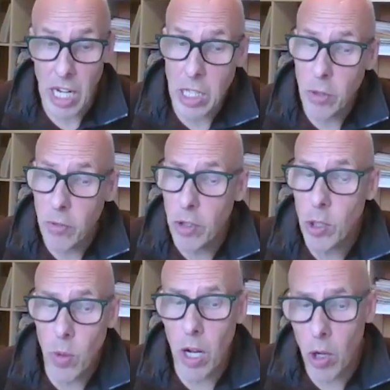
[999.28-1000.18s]
interviewed
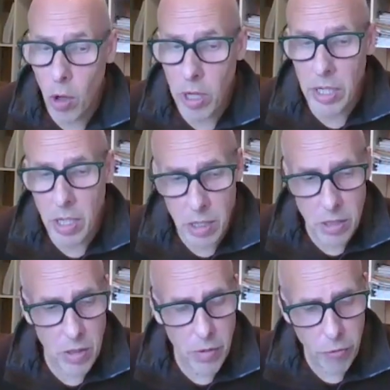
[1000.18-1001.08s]
quite a lot
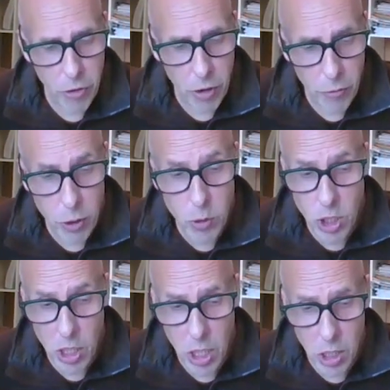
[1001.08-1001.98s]
for a
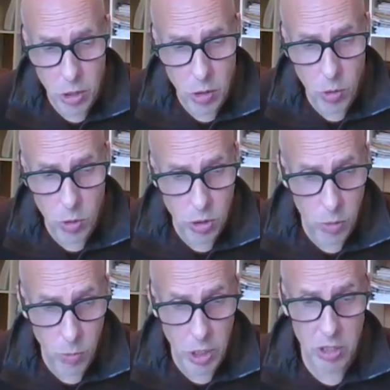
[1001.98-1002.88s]
Future Learn course that
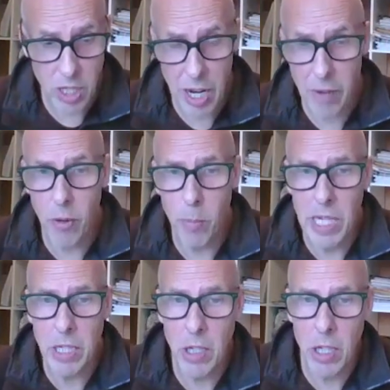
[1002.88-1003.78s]
we used to have on
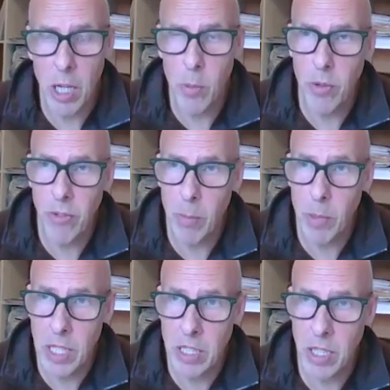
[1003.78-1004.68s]
media and global
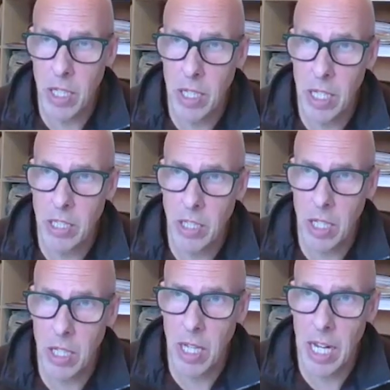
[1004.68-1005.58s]
development is a
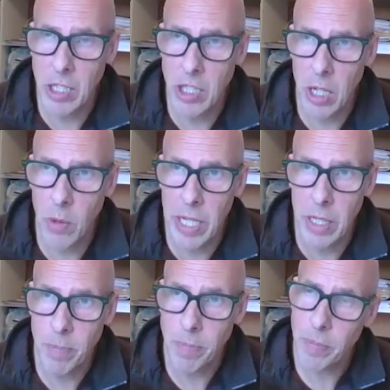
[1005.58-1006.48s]
NGO
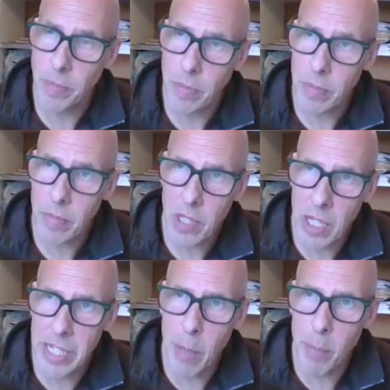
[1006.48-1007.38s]
in
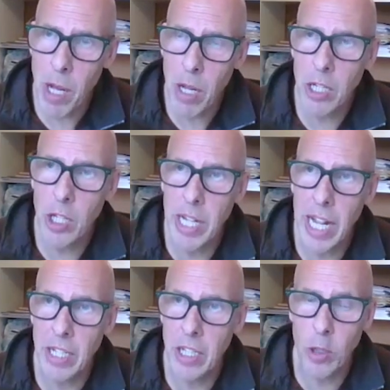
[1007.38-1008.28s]
Kampala,
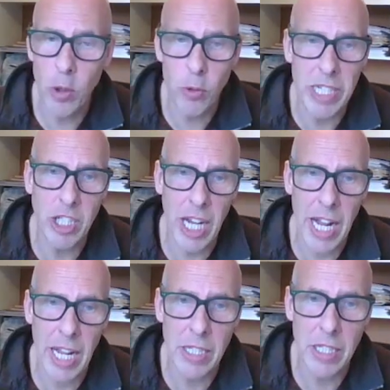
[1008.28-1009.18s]
Uganda, called Reach a
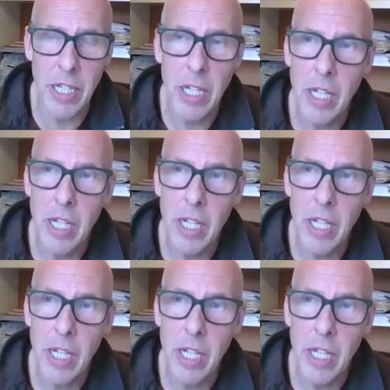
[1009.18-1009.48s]
Hand.